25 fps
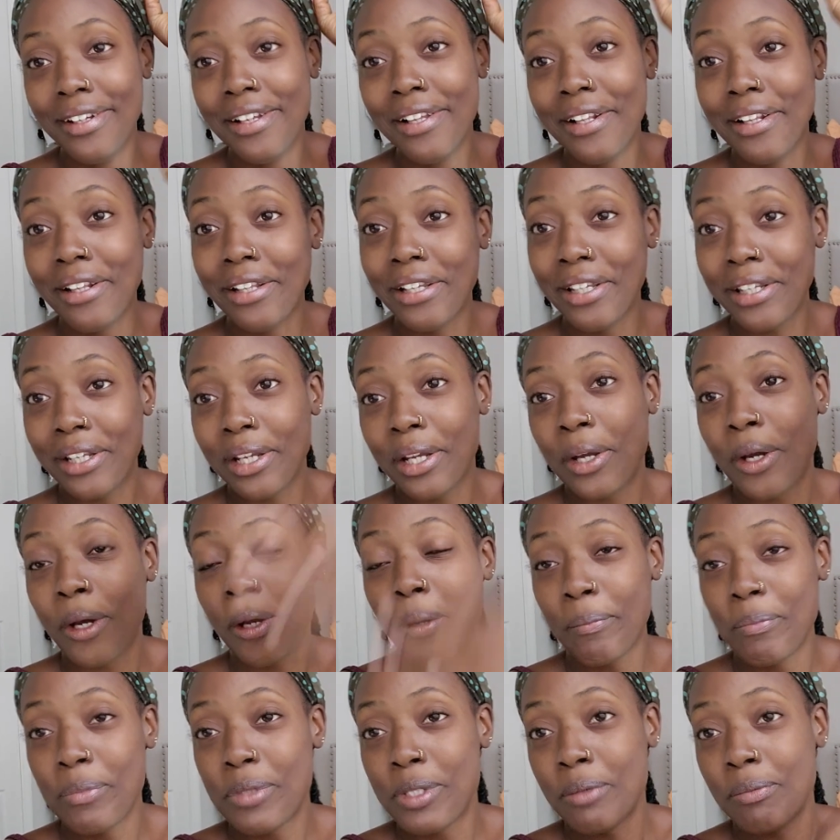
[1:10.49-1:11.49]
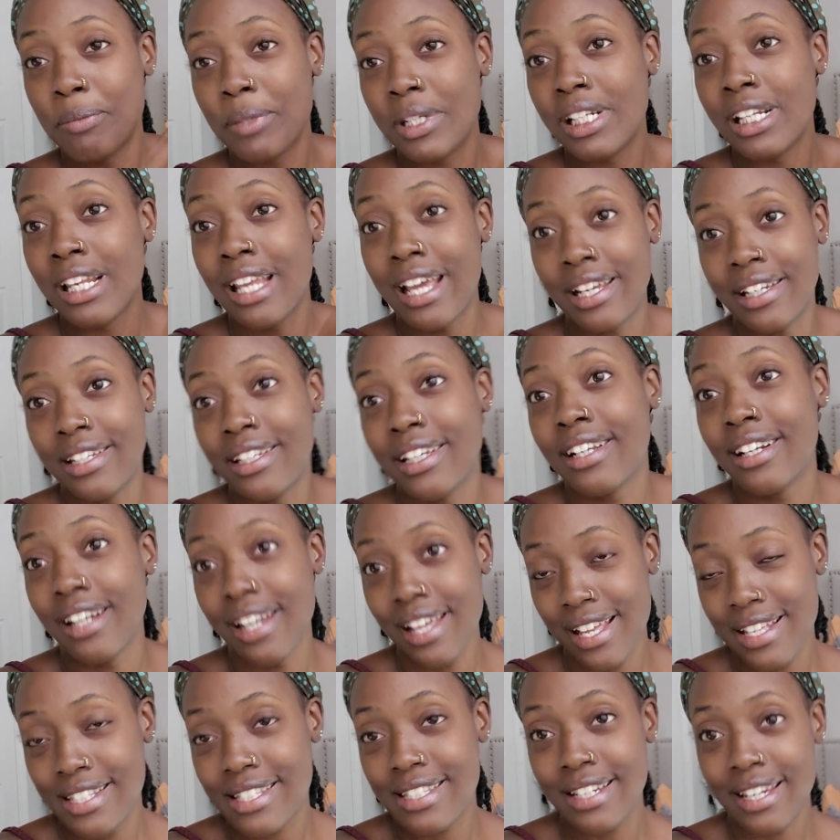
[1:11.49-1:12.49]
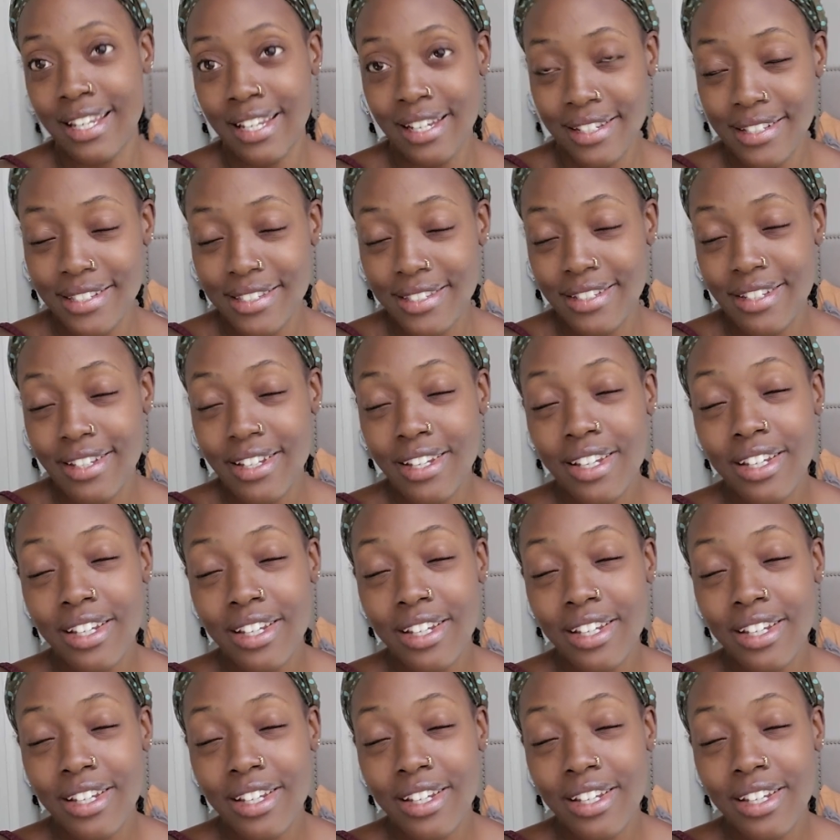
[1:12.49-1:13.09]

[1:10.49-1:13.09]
leading up to me landing last night.